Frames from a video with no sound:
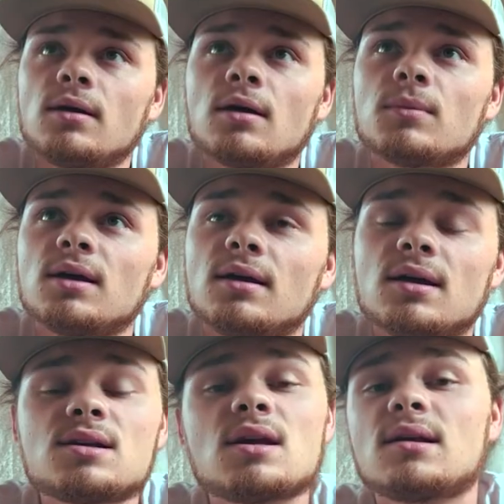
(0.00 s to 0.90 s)
I
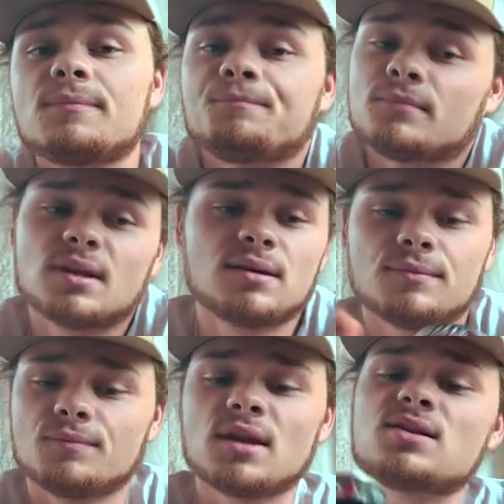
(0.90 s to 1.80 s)
mean,
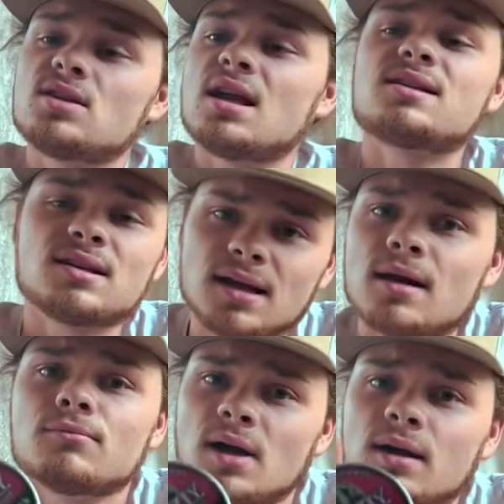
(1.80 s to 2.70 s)
it's a decent
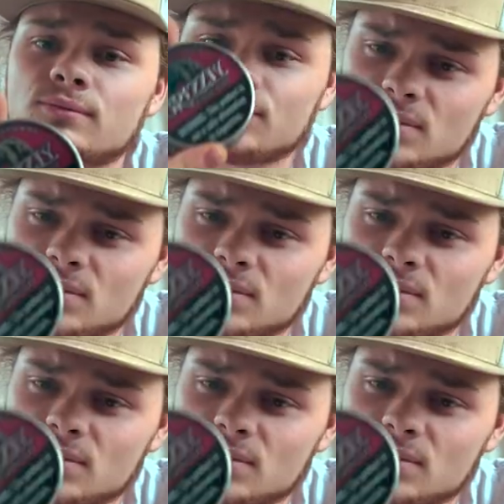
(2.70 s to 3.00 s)
dip, man.